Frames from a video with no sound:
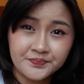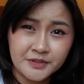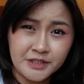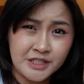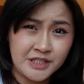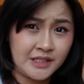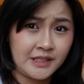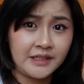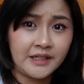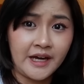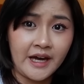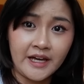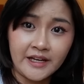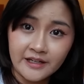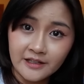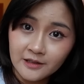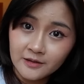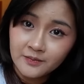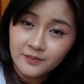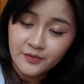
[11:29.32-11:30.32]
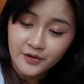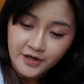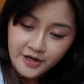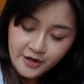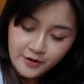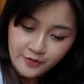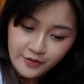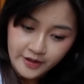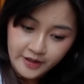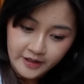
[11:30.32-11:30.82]
skedaddle
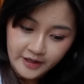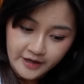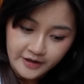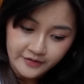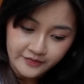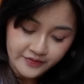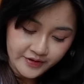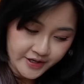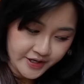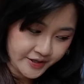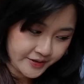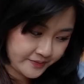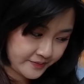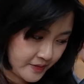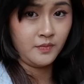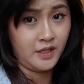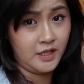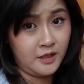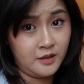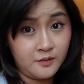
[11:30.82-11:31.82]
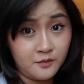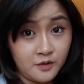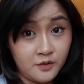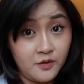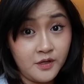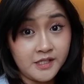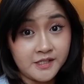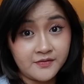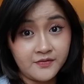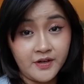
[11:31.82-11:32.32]
pretty quick out of there. But it
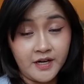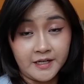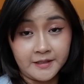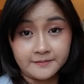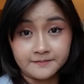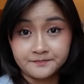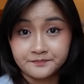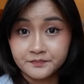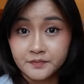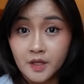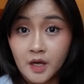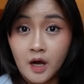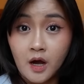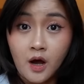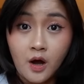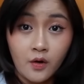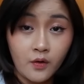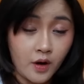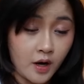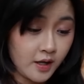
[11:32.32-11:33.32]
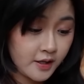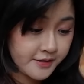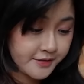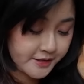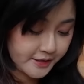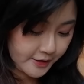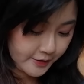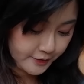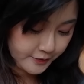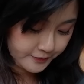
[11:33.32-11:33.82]
was fun. Oh,
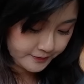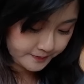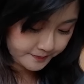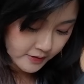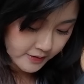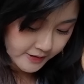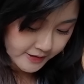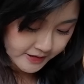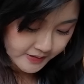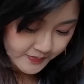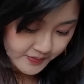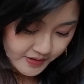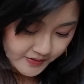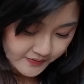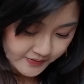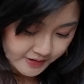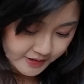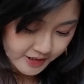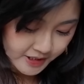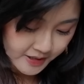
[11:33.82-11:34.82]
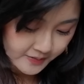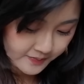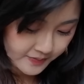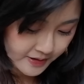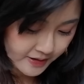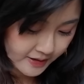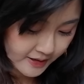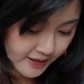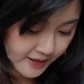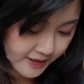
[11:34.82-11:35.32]
also, just a bit of a tip
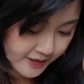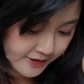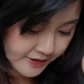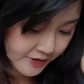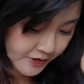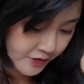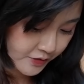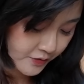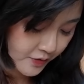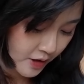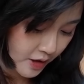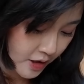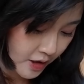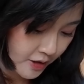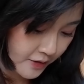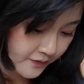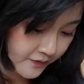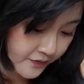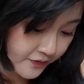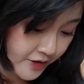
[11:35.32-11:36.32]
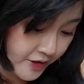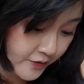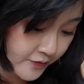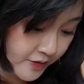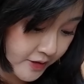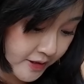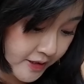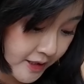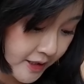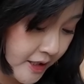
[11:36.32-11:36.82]
in case you are
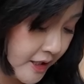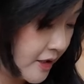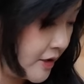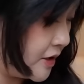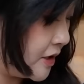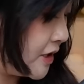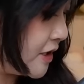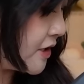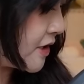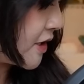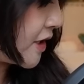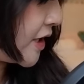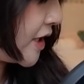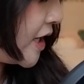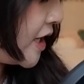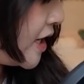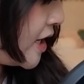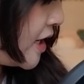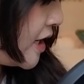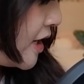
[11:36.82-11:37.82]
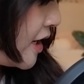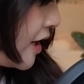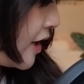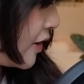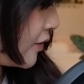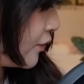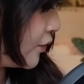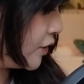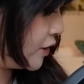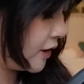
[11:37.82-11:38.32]
frequenting Indonesia
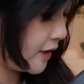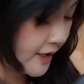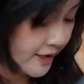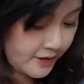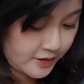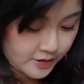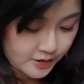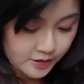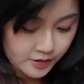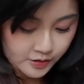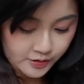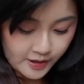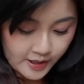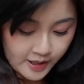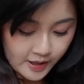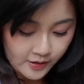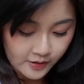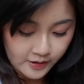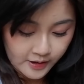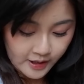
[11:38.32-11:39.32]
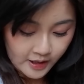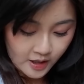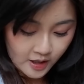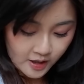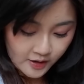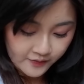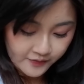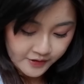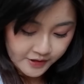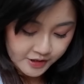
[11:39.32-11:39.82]
and would like to try out like
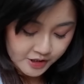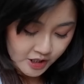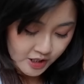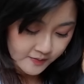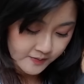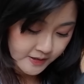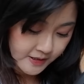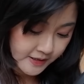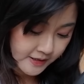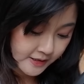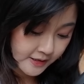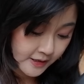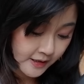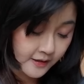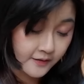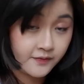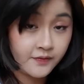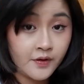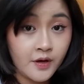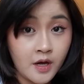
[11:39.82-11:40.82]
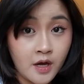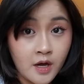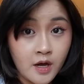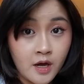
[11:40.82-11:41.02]
coffee shops and stuff,